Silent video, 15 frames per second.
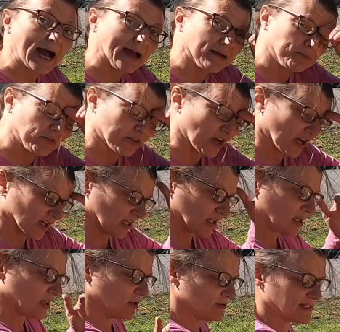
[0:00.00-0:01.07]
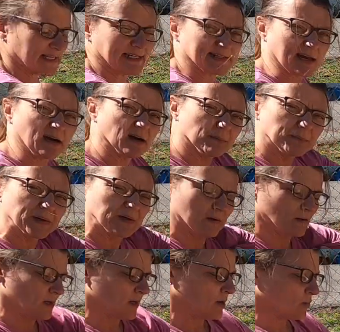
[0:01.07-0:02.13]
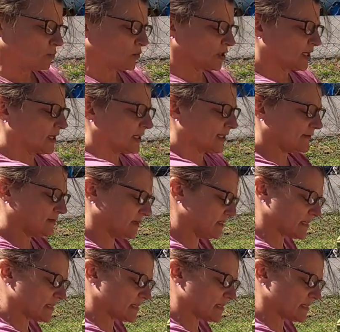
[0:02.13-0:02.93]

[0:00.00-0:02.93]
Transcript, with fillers: I'm not going to close these up. We're going to leave